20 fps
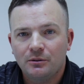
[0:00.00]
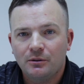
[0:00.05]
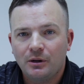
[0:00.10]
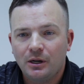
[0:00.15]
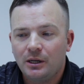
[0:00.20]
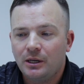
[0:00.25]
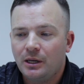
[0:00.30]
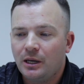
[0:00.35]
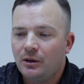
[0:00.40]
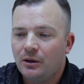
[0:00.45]

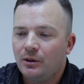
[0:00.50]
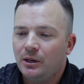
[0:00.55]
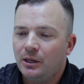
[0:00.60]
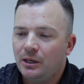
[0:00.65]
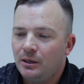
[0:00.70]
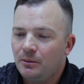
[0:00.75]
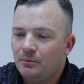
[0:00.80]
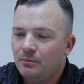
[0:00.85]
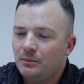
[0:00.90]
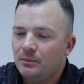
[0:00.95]
right now. I
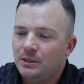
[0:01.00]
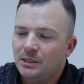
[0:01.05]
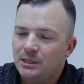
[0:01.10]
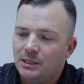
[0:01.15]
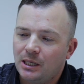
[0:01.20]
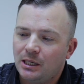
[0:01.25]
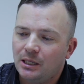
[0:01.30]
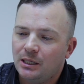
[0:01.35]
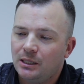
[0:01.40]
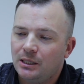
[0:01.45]
am
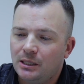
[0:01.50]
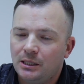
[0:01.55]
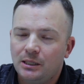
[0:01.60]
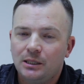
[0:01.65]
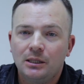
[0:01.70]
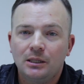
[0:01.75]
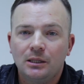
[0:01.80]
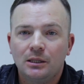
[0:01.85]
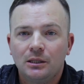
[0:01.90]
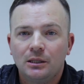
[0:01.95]
signed
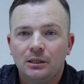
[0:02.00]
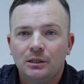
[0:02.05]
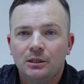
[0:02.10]
in,